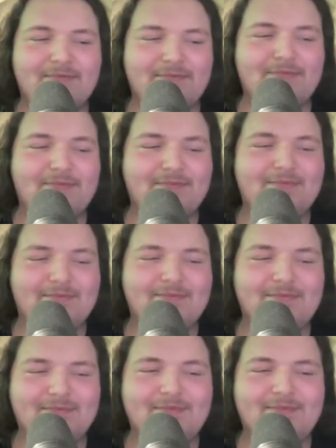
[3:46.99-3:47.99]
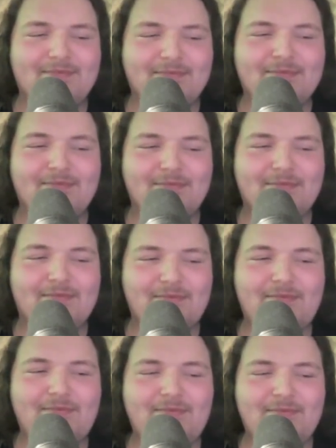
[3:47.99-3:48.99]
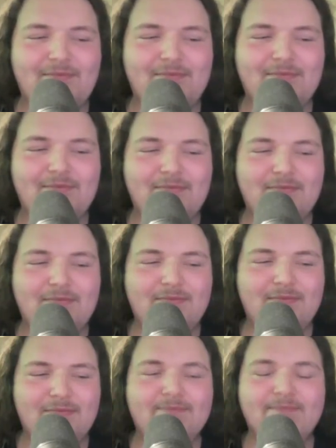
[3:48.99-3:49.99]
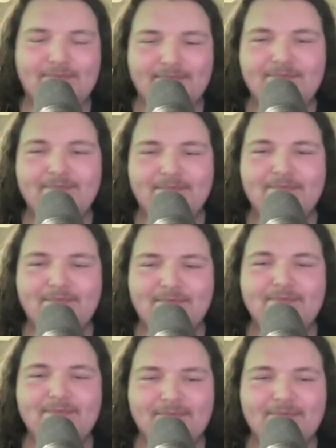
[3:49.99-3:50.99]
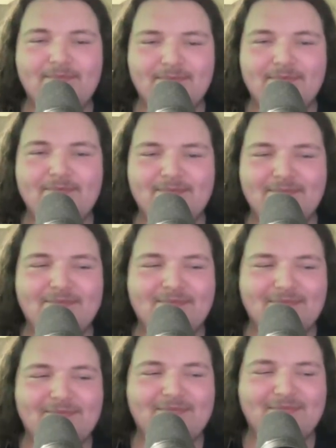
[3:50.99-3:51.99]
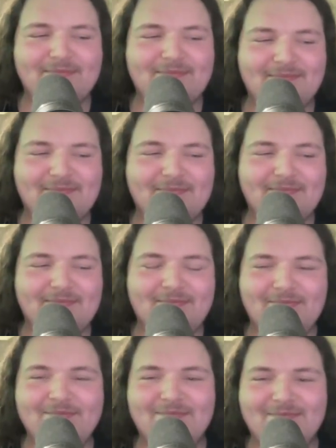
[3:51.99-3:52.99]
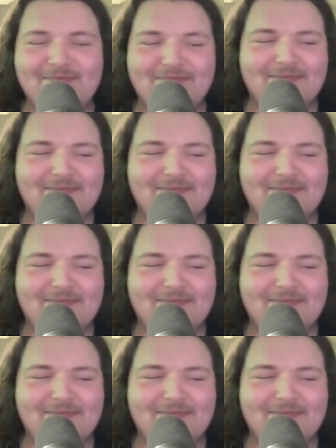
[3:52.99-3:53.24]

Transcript: (silent)